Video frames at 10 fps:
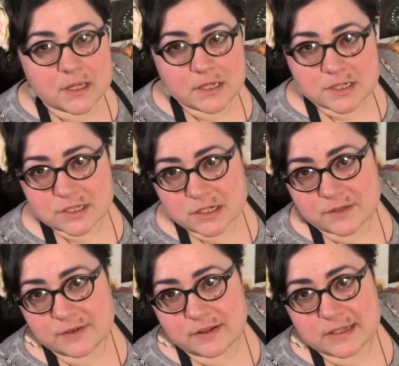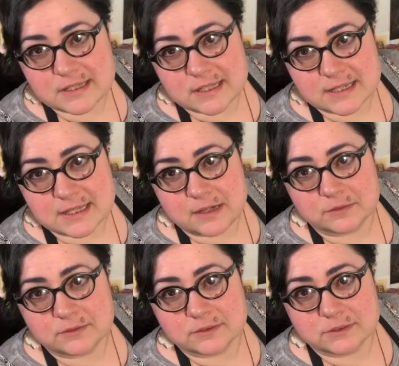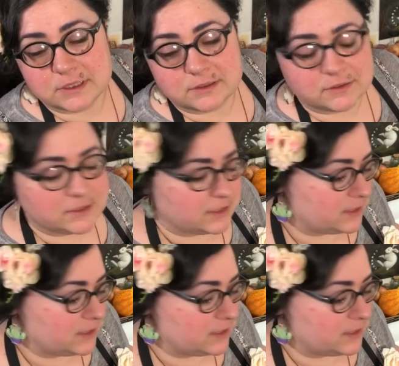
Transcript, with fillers: you just start to feel these things out. So